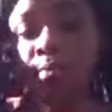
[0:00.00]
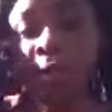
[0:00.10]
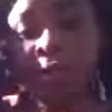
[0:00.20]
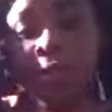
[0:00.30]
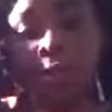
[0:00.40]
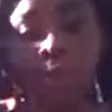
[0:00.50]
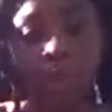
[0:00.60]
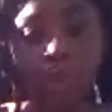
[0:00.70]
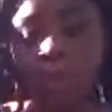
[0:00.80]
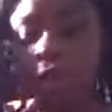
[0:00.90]
into
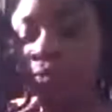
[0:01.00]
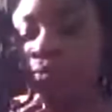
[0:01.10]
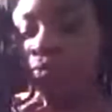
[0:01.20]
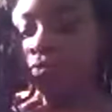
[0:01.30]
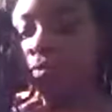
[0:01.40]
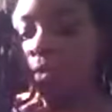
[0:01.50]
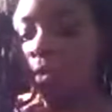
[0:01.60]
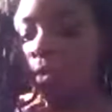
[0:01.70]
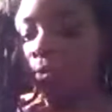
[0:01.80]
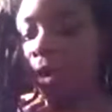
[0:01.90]
nature,
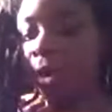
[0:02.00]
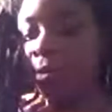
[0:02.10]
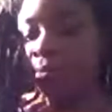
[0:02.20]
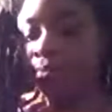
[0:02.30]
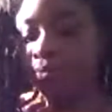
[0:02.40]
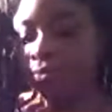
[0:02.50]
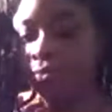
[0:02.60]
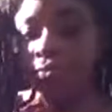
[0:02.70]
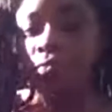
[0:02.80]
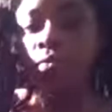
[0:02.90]
right?
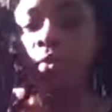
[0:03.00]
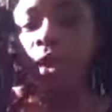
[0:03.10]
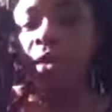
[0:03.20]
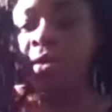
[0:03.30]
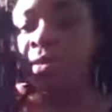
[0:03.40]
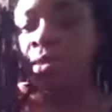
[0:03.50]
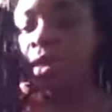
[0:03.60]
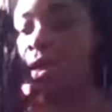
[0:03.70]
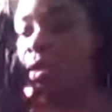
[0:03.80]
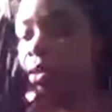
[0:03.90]
You need to
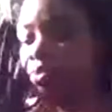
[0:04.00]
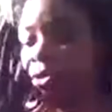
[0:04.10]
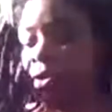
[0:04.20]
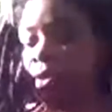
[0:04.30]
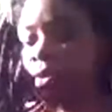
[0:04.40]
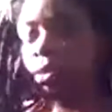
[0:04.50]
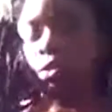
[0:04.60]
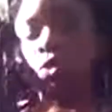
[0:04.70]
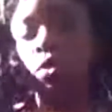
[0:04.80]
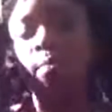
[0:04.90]
get experiencing
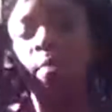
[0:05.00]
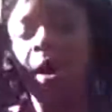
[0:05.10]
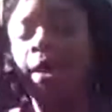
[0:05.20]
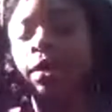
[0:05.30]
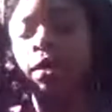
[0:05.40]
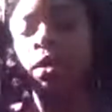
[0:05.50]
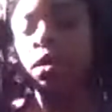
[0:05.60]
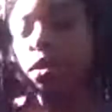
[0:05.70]
your body